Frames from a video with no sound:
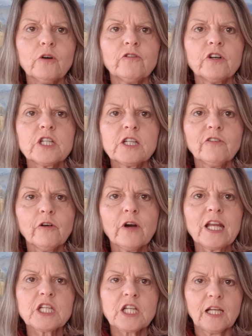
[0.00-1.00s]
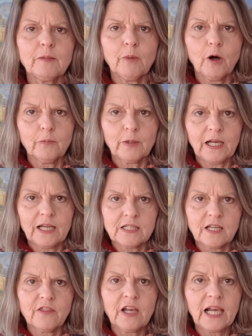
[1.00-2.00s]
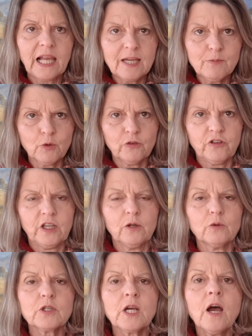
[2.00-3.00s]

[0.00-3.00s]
for differentially populating the label field